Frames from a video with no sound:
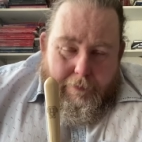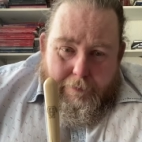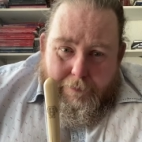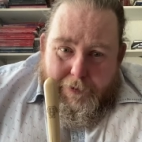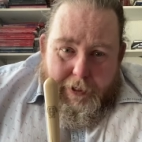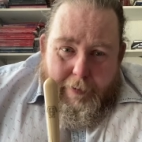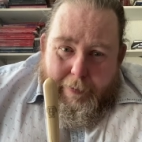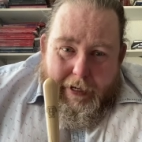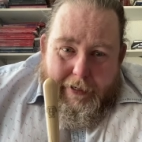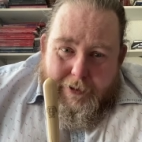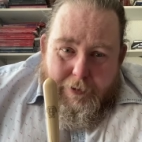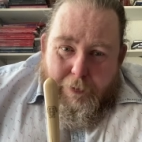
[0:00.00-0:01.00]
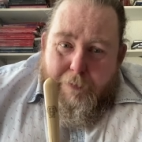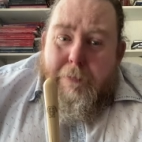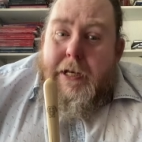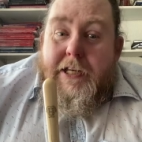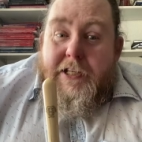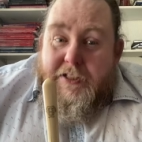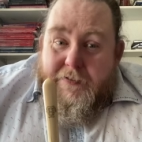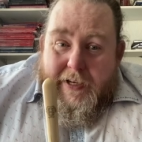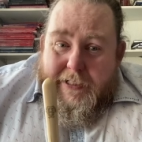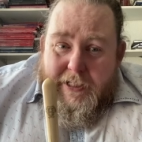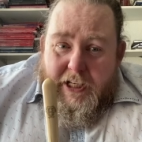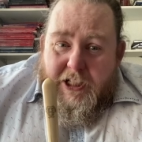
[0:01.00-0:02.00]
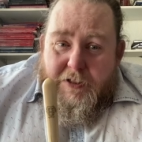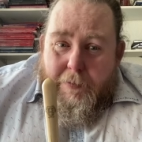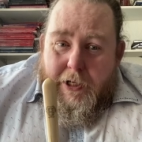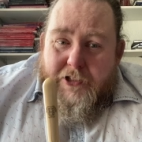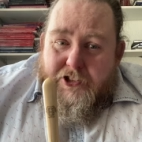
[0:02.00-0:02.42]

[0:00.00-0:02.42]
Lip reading: think about it, with millions of antiques being